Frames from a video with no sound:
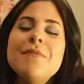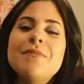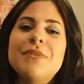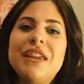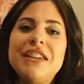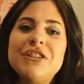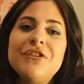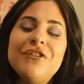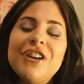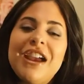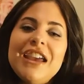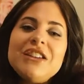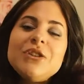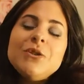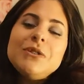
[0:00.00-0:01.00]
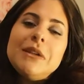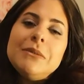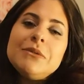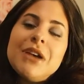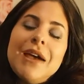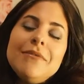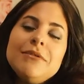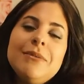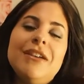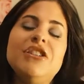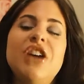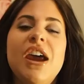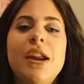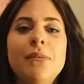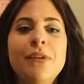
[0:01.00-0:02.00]
Please don't forget to subscribe to my
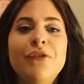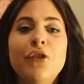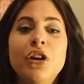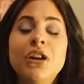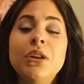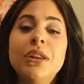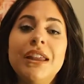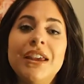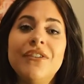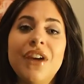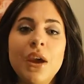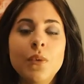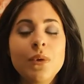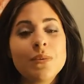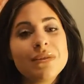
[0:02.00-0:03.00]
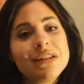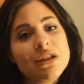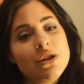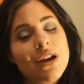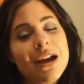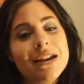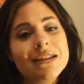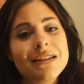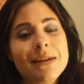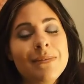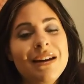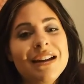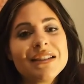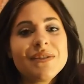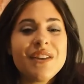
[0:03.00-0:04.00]
channel before you leave, and we will see you guys in my
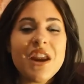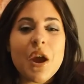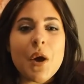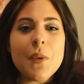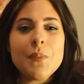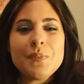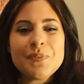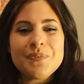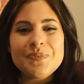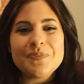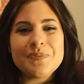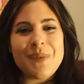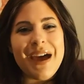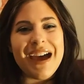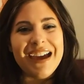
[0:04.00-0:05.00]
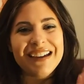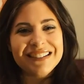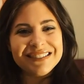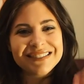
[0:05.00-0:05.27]
next video. Bye!